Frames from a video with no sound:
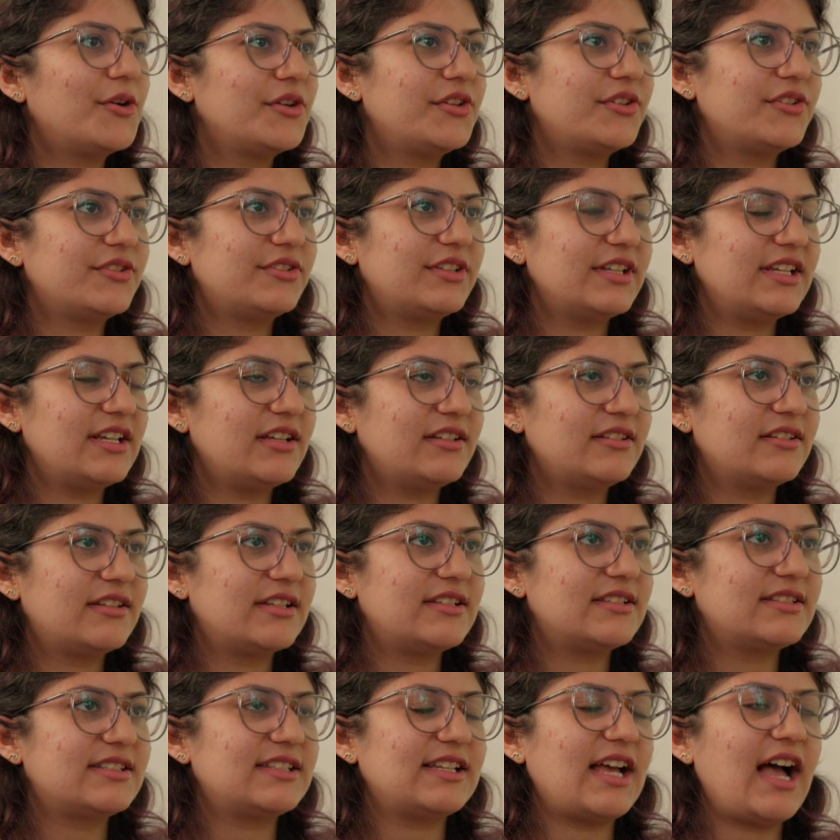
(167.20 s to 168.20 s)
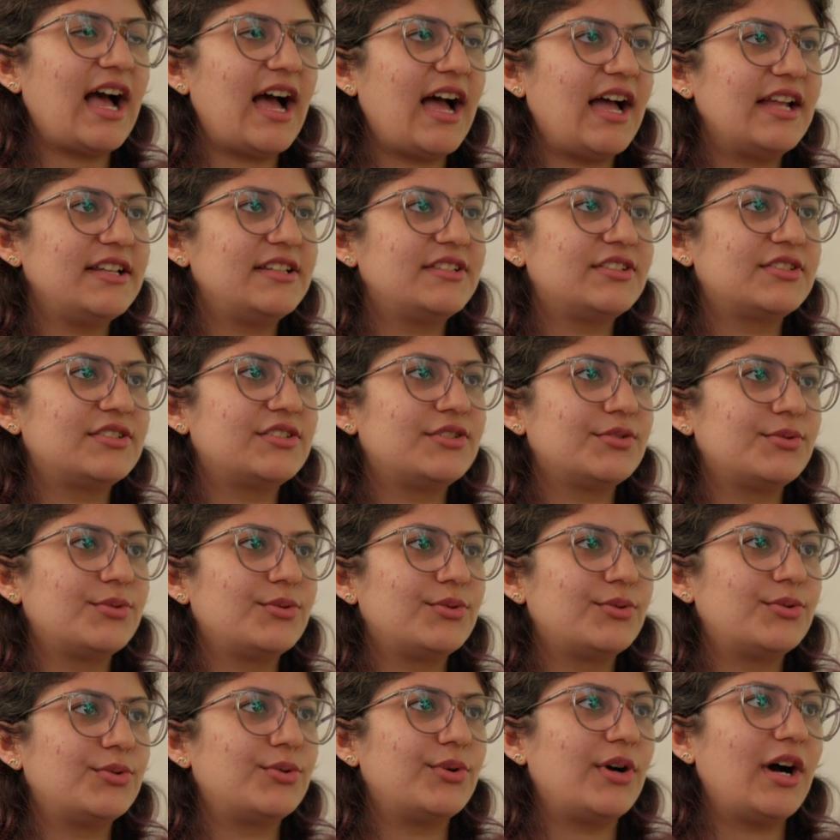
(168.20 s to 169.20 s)
do you think this adds
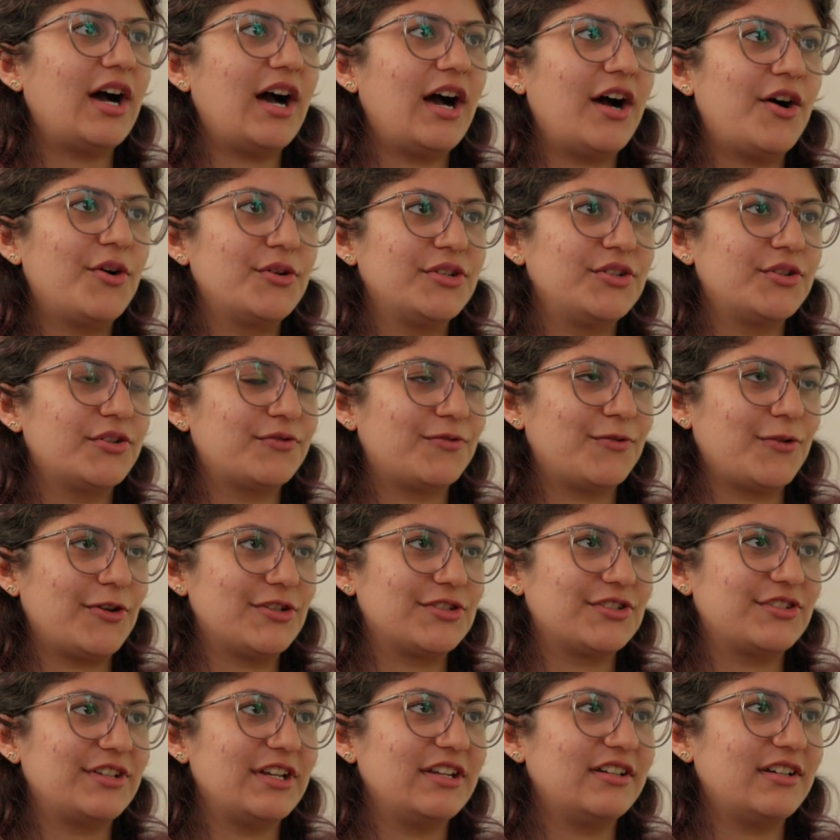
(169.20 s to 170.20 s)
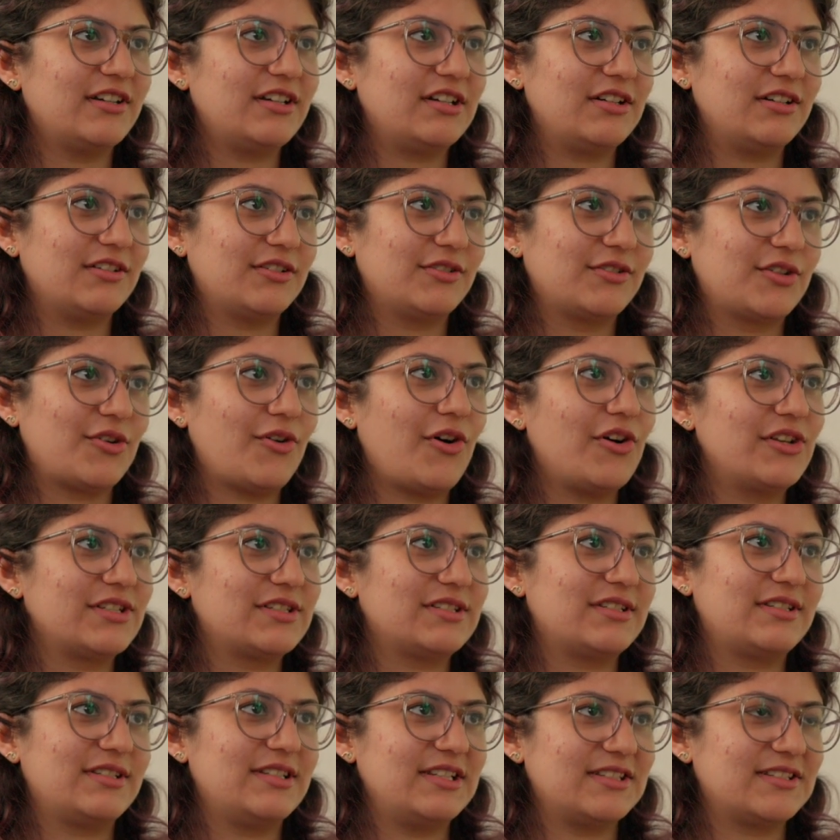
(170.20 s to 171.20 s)
to how you're fostering a
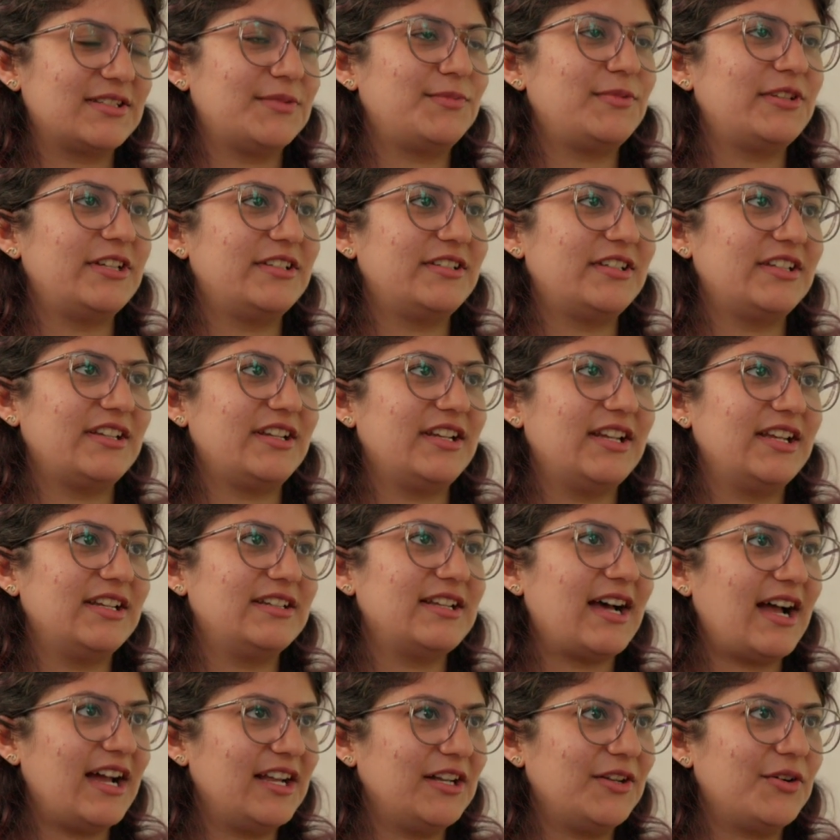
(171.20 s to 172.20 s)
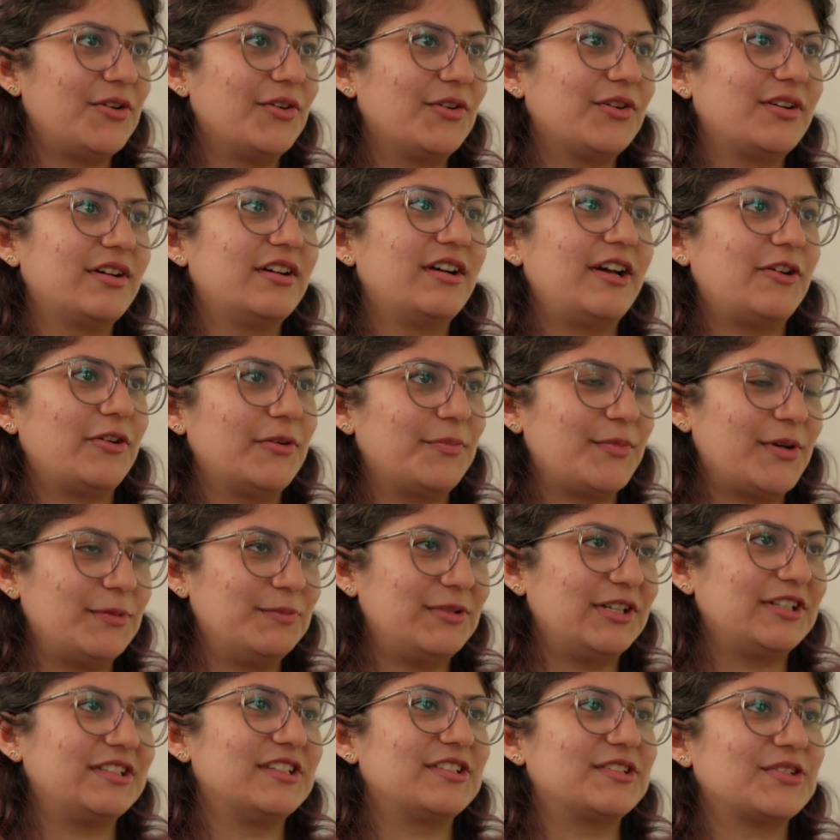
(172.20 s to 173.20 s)
cross-disciplinary dialogue or
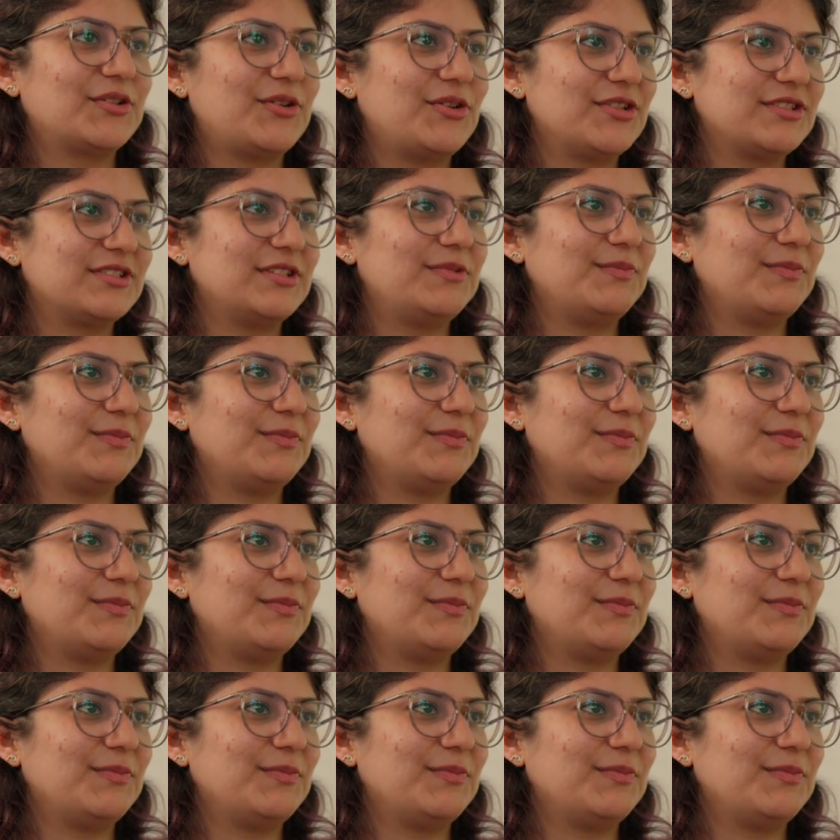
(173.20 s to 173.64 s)
public discourse in